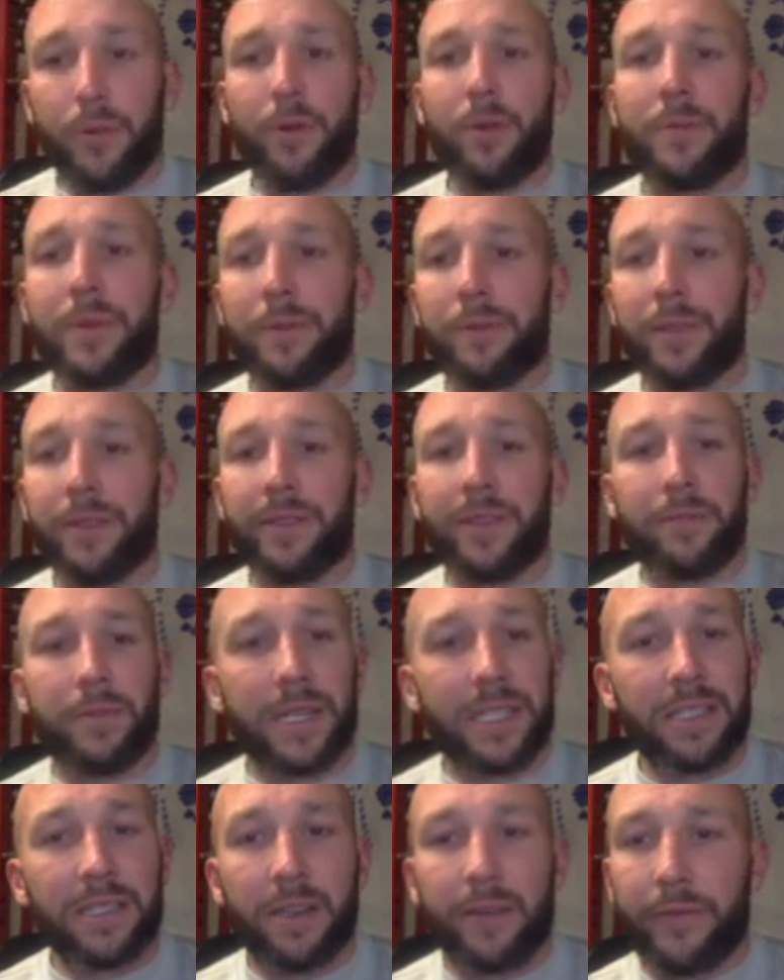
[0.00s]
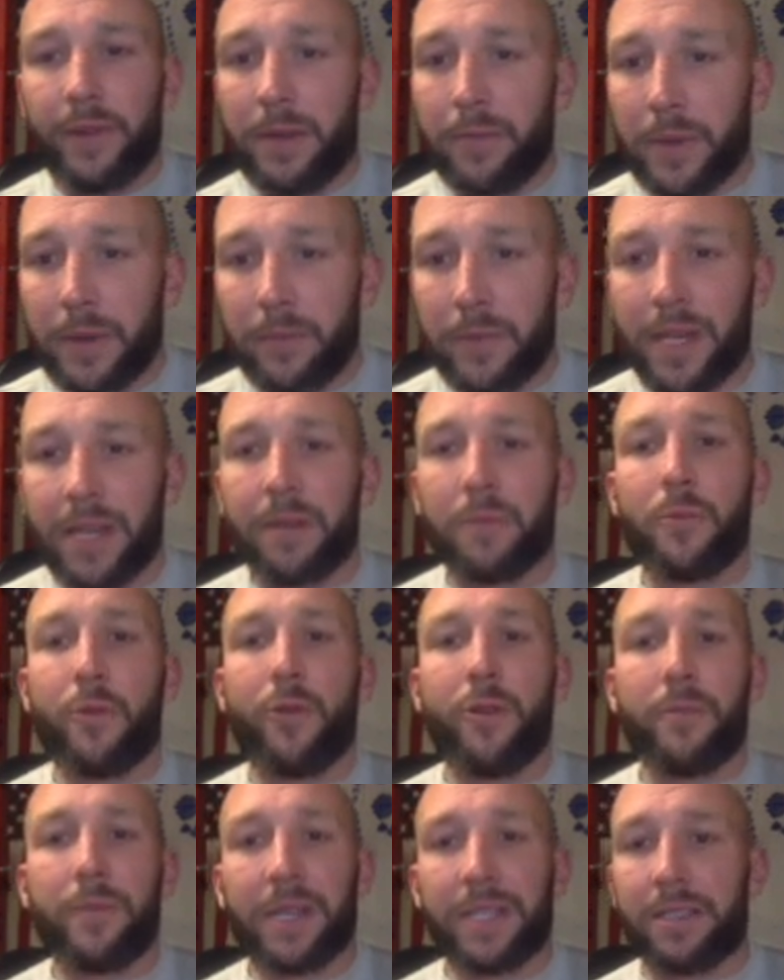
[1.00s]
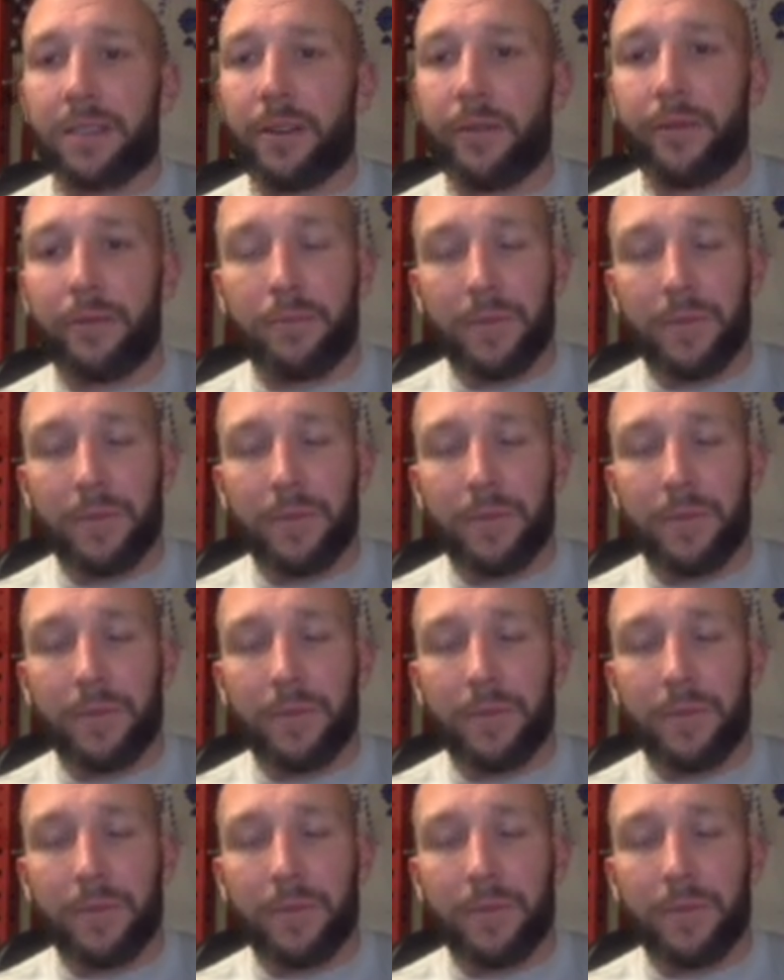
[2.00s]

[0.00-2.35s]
boom, I'm lifting myself up. I'm making more of myself.